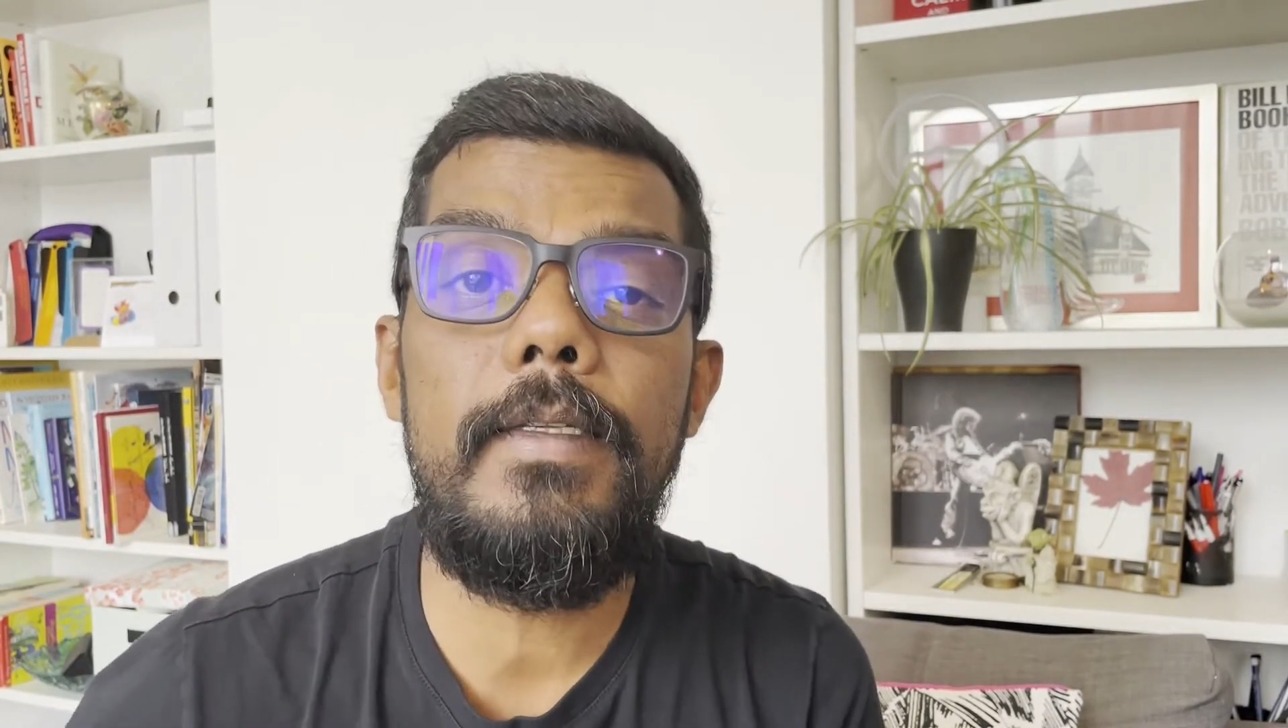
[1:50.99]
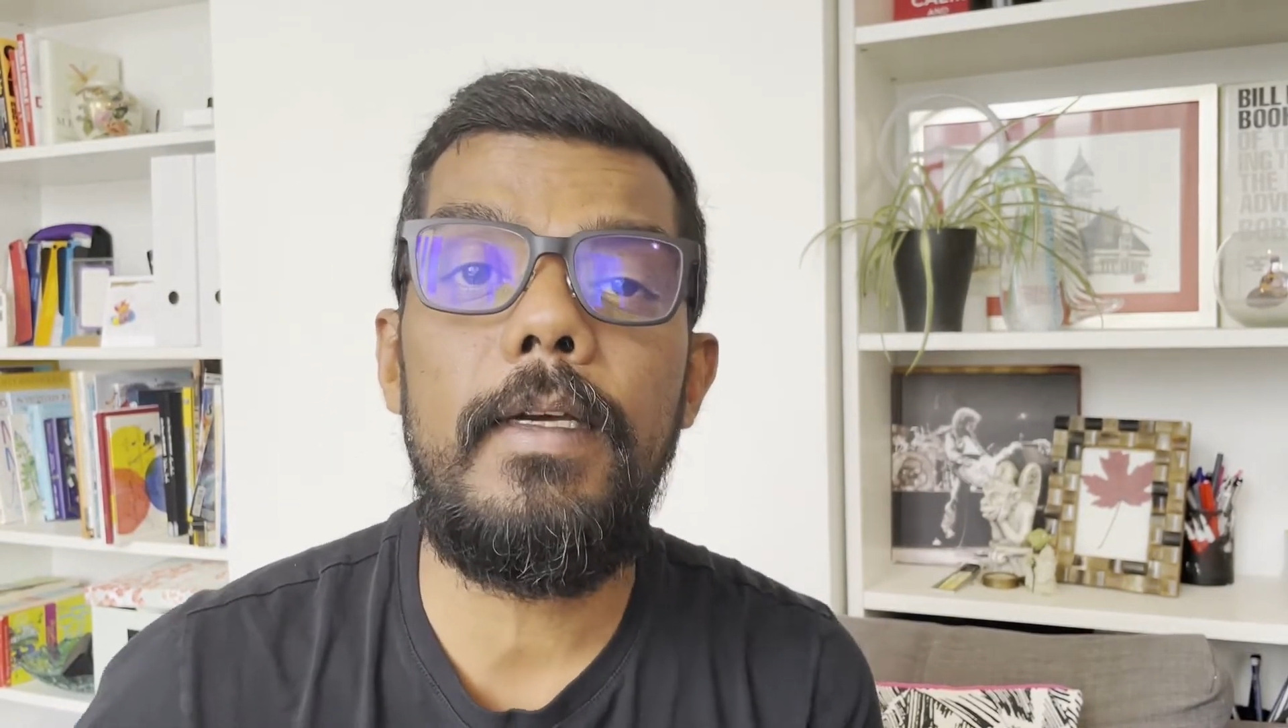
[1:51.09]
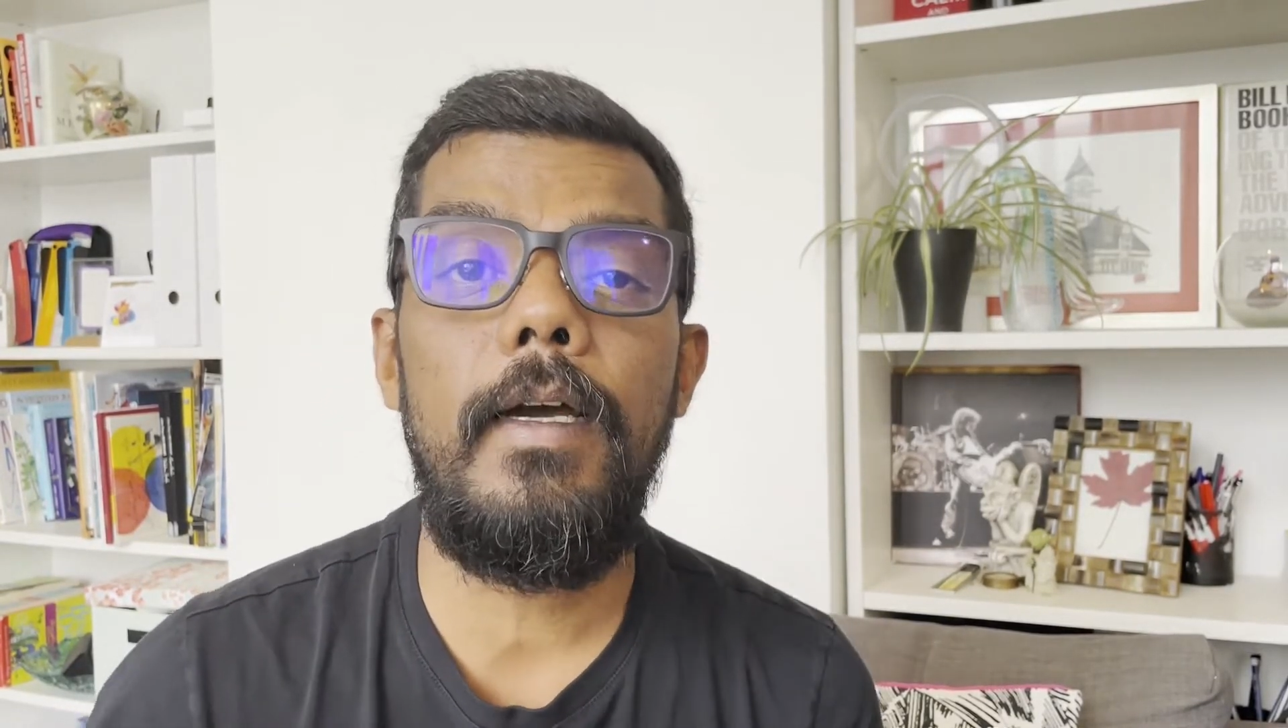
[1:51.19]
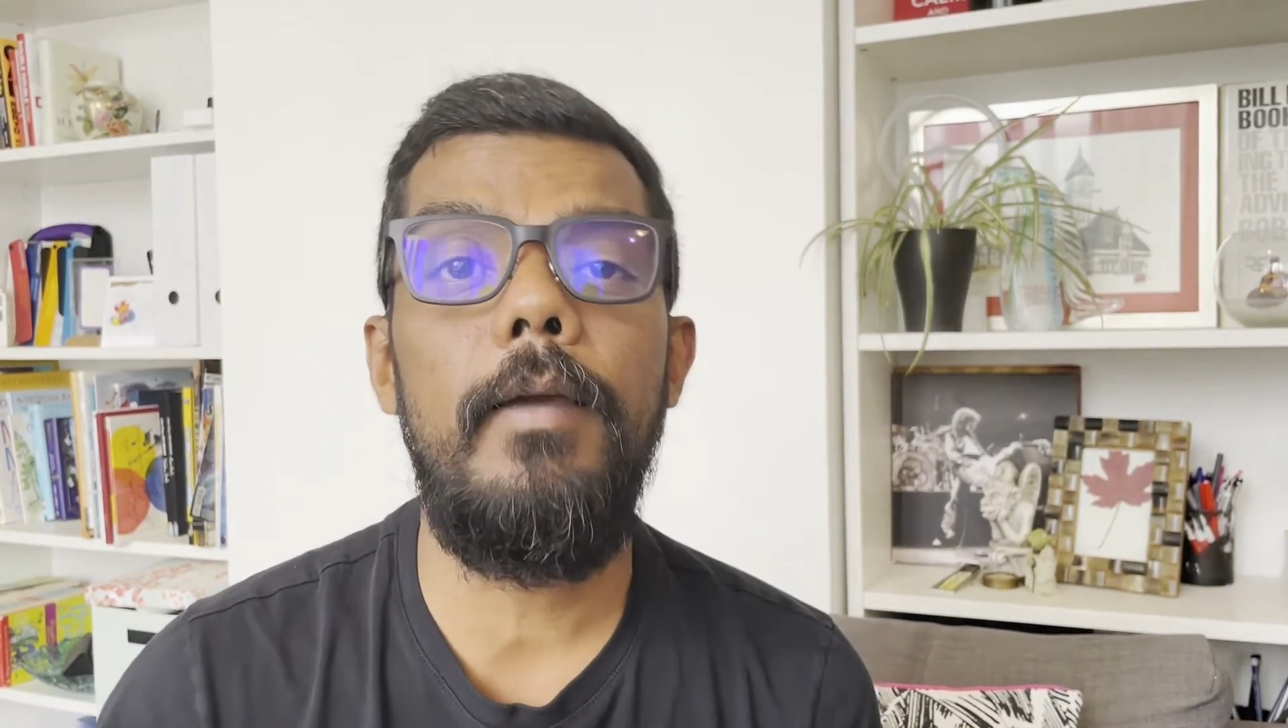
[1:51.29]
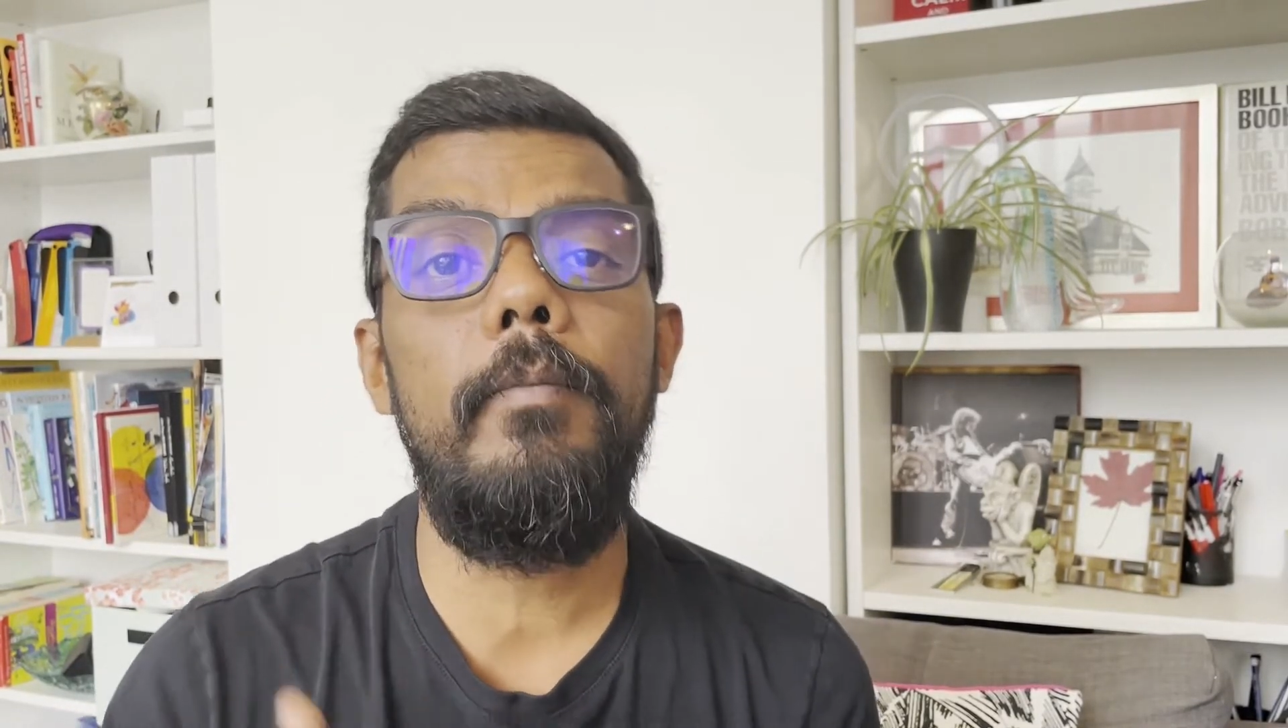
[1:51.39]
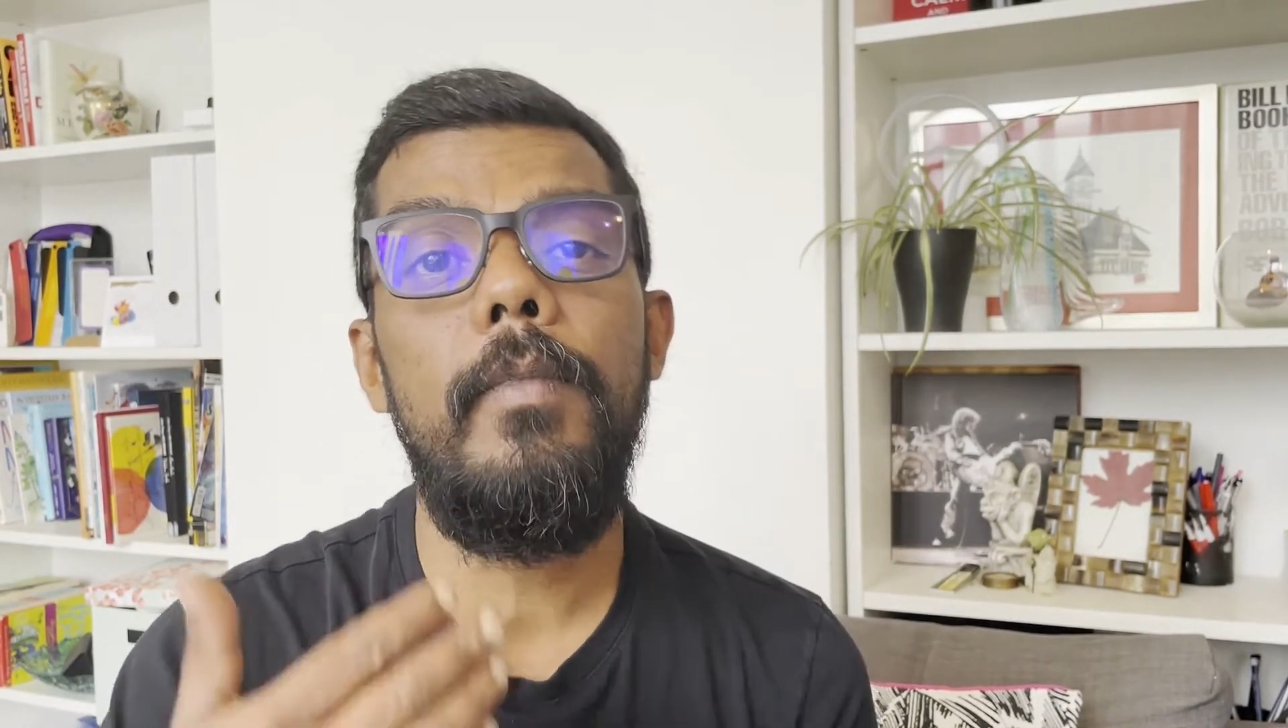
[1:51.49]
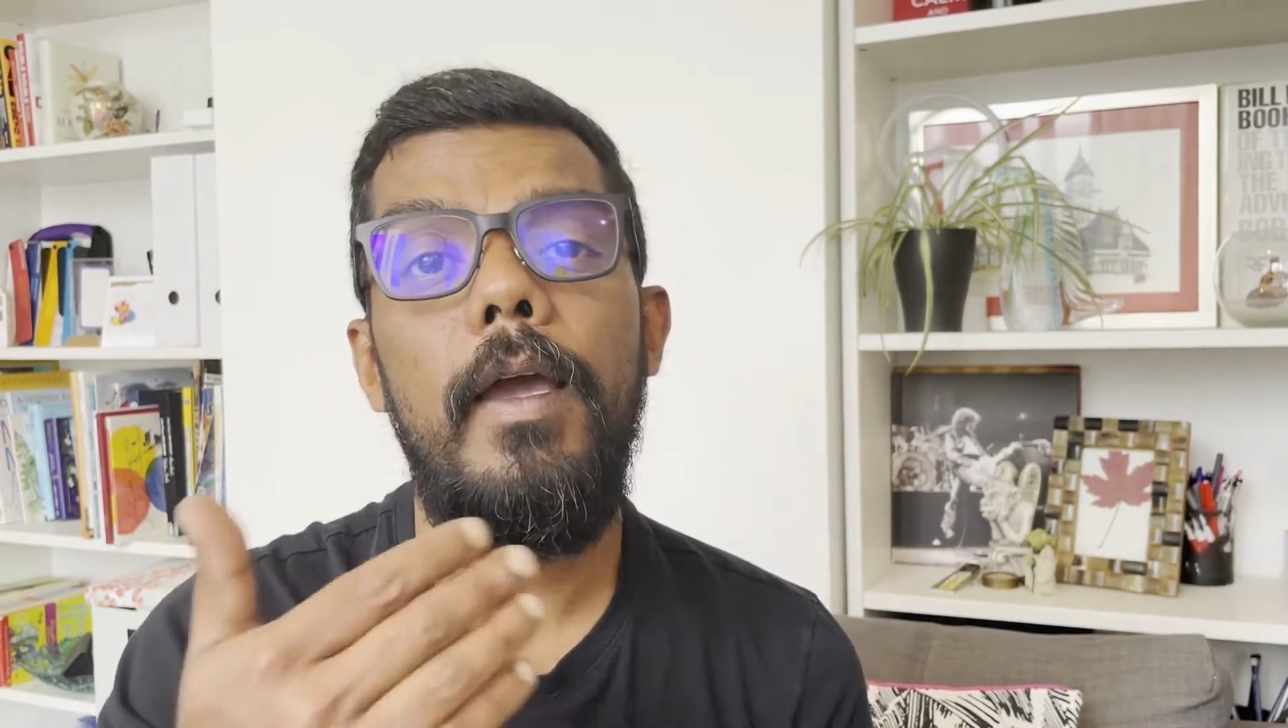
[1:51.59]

time